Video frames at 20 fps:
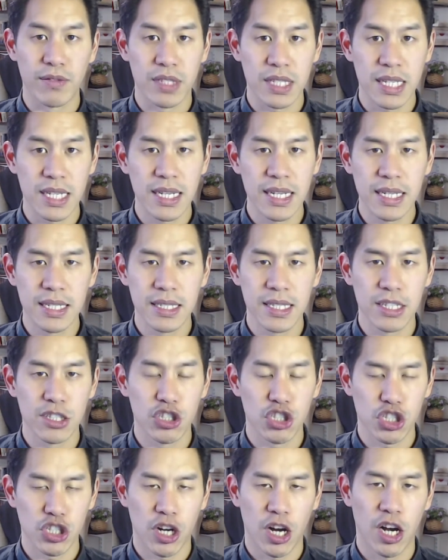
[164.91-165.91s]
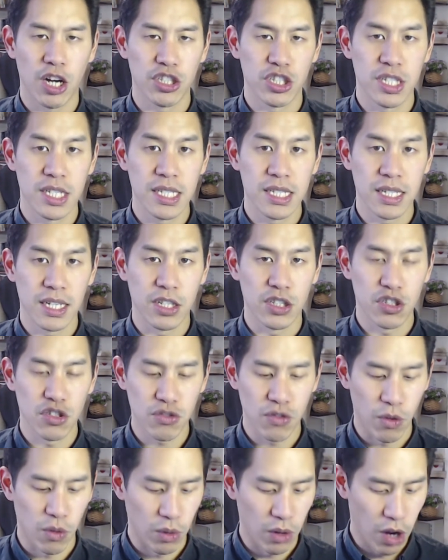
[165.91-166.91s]
he is in charge, he is in
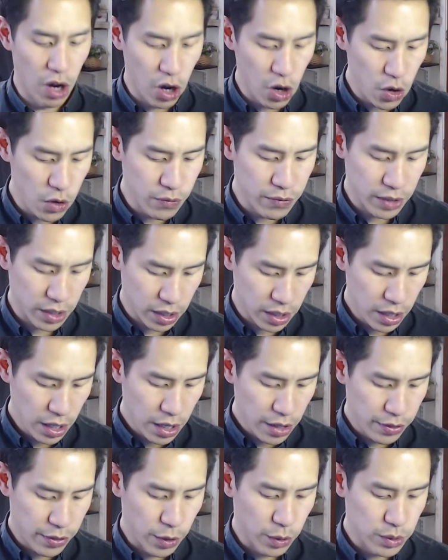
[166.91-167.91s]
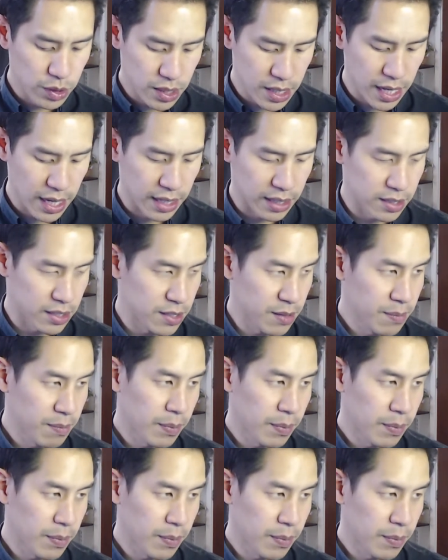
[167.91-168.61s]
control over those things.